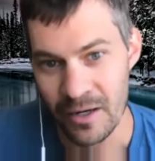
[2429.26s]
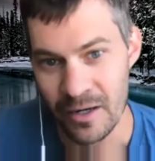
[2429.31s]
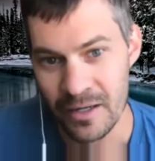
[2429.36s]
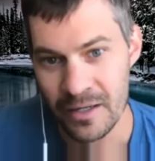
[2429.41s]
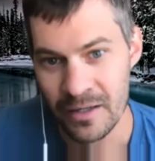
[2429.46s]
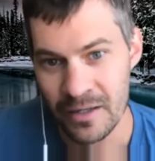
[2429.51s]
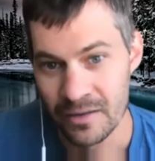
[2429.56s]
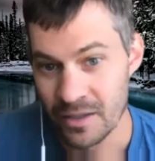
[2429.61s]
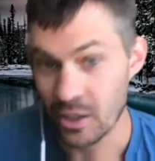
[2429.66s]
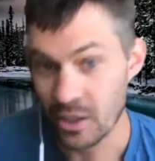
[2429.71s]

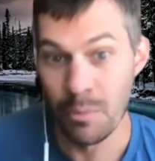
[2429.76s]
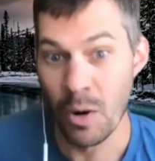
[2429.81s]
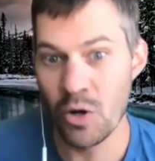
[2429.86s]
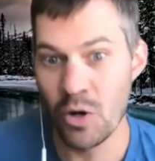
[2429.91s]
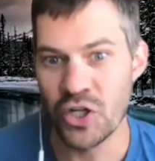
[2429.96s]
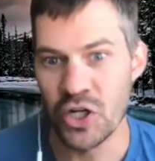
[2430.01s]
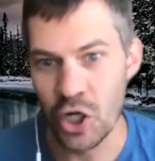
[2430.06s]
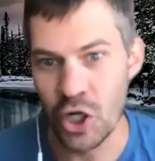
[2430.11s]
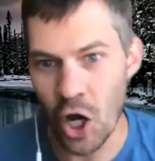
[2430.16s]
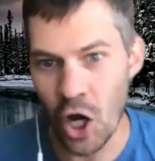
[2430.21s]
The commotion
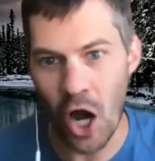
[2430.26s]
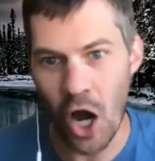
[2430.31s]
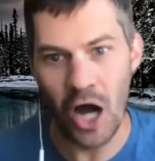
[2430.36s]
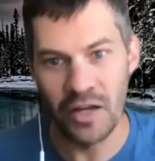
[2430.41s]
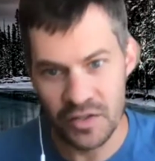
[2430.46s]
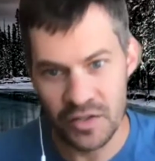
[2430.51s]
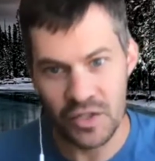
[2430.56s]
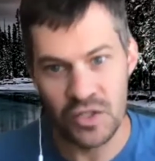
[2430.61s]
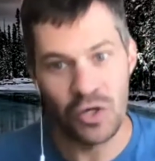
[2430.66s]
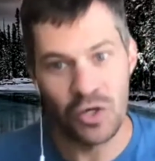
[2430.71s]
caused the
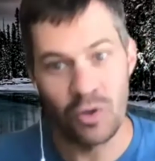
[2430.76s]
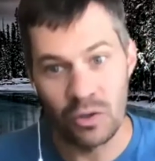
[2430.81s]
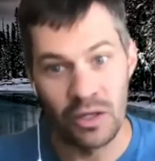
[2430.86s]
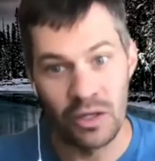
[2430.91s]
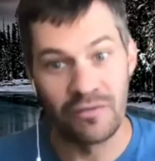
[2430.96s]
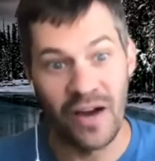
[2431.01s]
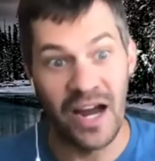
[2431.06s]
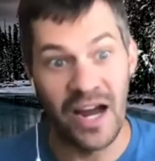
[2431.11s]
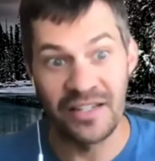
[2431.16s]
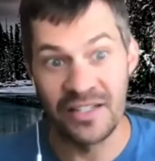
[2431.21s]
circle of
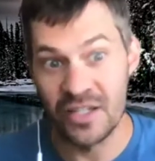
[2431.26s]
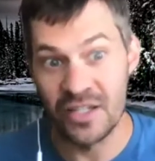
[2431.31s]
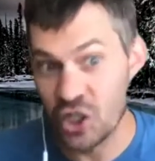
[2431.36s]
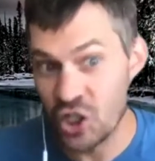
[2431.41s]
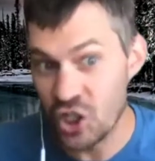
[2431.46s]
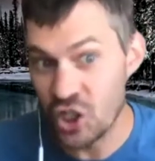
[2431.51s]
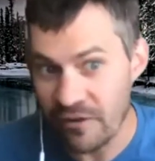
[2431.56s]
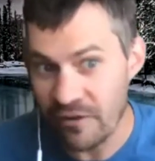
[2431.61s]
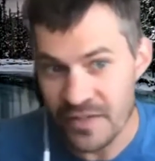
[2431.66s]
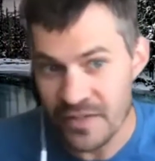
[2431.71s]
eyes to
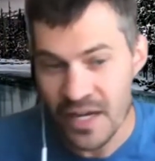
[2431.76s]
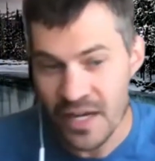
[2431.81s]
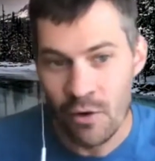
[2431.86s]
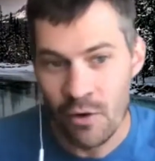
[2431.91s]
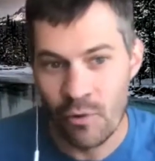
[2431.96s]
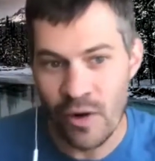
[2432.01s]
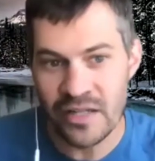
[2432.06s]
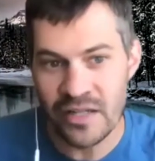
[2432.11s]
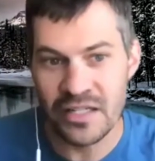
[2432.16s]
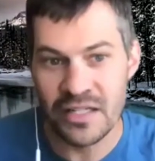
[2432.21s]
shift
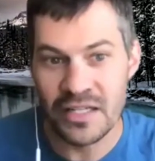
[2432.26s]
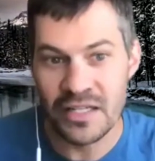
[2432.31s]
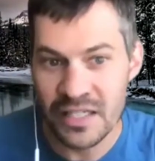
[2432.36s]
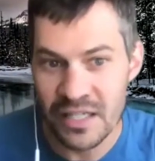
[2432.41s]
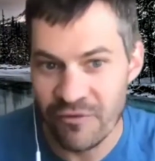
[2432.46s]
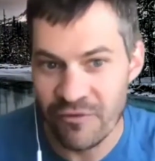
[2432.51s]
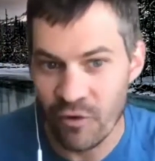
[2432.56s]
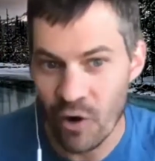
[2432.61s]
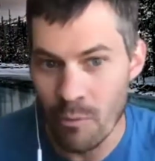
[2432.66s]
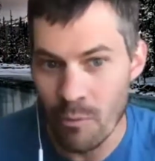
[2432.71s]
restlessly
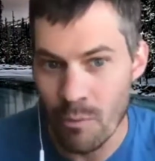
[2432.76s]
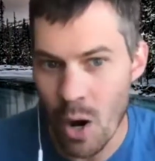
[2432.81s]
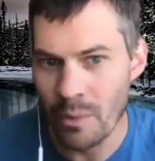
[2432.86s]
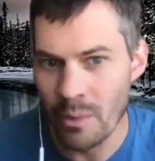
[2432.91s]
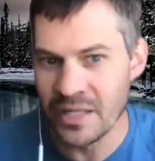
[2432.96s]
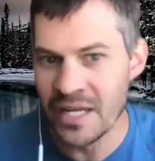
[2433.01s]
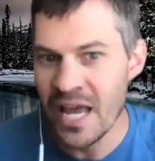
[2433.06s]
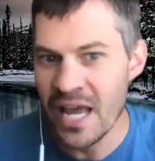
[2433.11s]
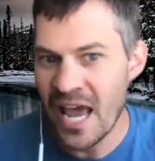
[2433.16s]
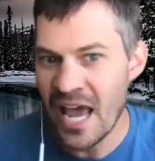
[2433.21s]
for a moment
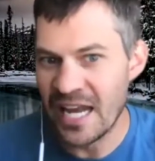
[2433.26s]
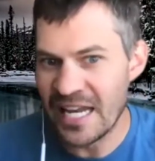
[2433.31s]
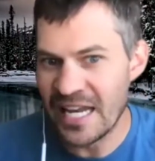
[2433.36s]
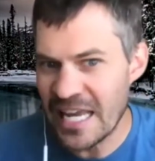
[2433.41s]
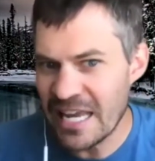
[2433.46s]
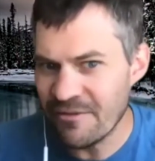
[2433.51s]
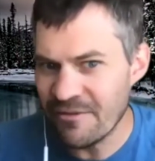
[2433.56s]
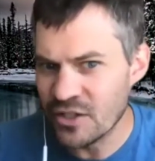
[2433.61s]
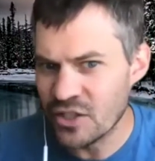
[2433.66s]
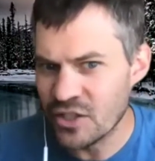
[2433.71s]
and
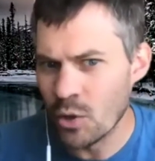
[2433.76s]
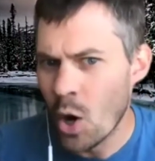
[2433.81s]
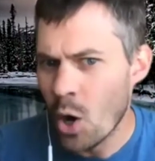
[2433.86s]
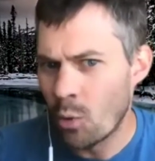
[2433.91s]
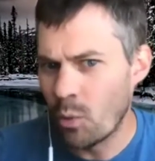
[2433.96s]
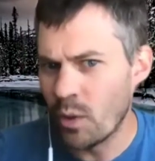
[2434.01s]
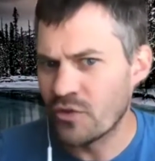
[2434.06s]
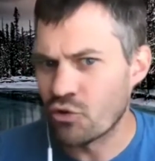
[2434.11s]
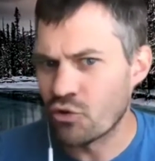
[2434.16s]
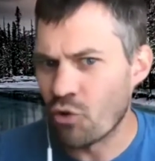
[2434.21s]
even to
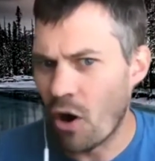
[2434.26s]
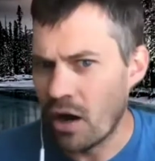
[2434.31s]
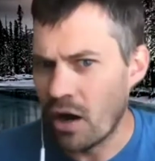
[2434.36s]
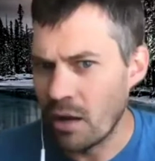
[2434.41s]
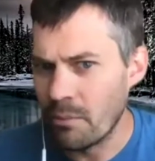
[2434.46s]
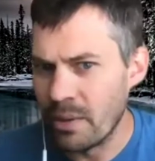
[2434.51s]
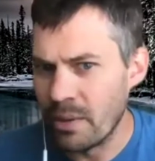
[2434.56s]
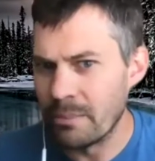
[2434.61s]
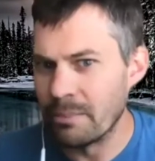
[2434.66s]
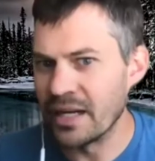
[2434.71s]
withdraw a
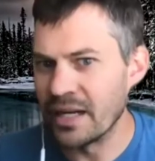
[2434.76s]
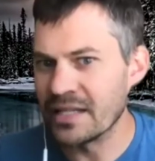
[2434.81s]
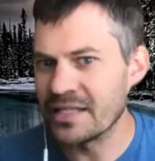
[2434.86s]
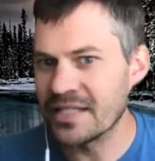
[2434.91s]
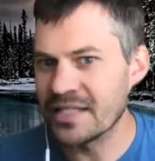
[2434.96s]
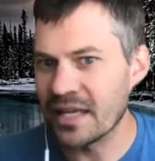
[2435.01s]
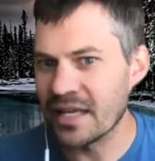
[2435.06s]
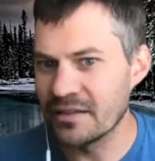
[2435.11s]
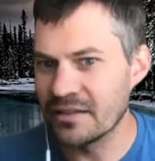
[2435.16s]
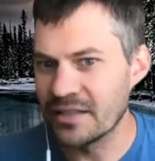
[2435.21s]
bit, but it
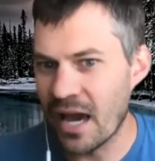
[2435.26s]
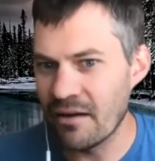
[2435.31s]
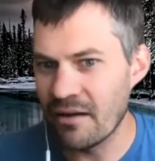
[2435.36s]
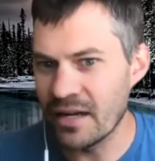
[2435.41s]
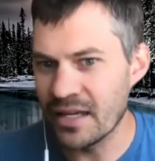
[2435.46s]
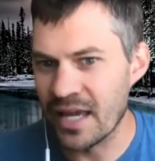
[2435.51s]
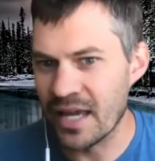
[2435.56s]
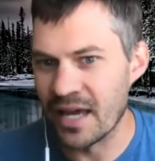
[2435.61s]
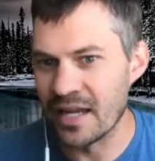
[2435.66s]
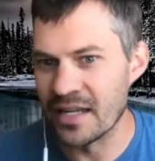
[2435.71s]
settled down
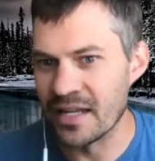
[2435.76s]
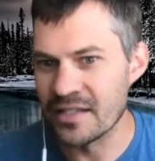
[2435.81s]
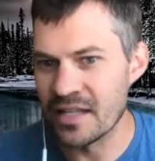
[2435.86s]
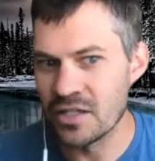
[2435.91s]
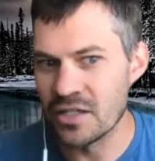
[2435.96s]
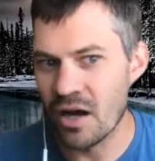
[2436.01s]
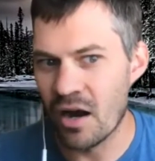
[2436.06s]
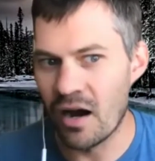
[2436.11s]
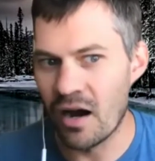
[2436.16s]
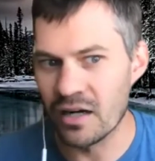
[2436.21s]
again as the
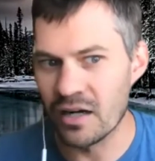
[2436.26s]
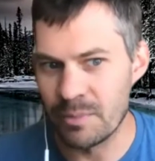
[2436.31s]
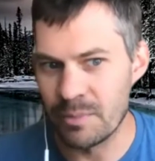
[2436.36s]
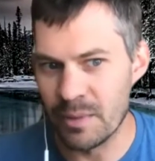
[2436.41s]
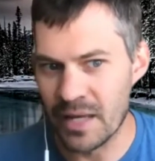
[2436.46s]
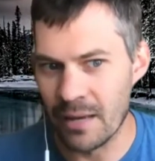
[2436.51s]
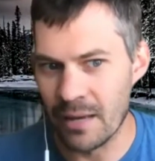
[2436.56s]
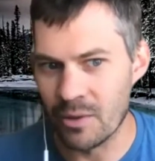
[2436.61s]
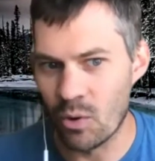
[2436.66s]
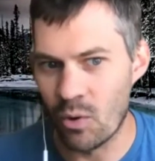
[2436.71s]
dogs
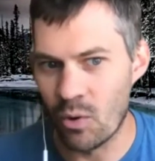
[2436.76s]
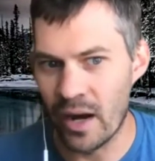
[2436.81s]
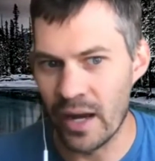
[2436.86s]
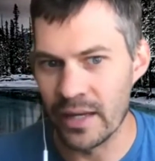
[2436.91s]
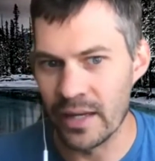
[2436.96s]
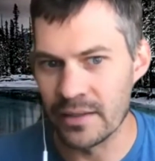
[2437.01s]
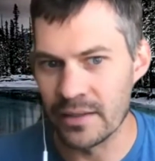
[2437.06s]
became quiet.